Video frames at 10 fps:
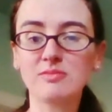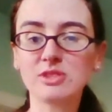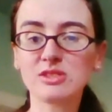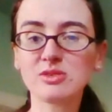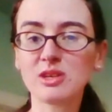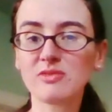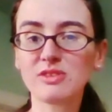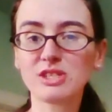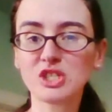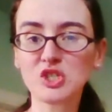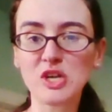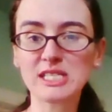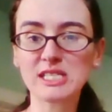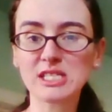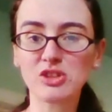just sort of a
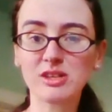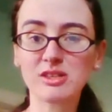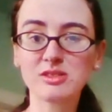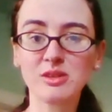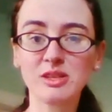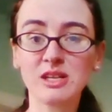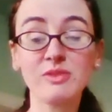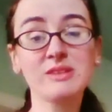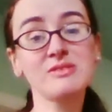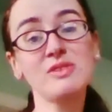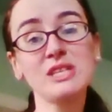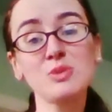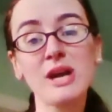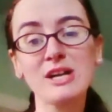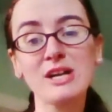distressed look, so that if this
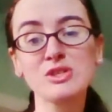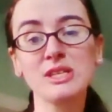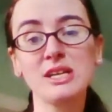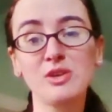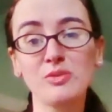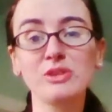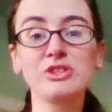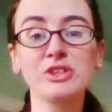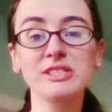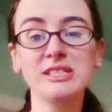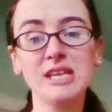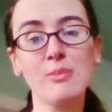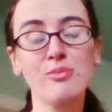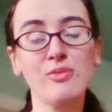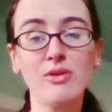were actually an original
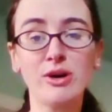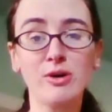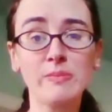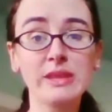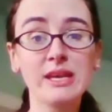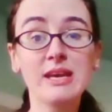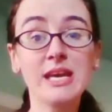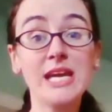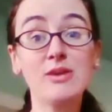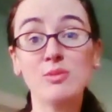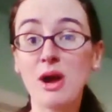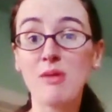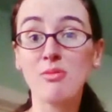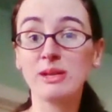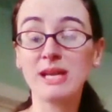Tintype photo, it would
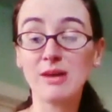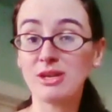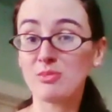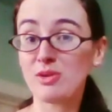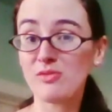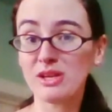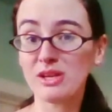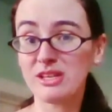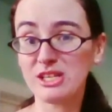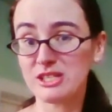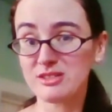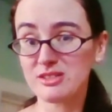probably not be in perfect condition.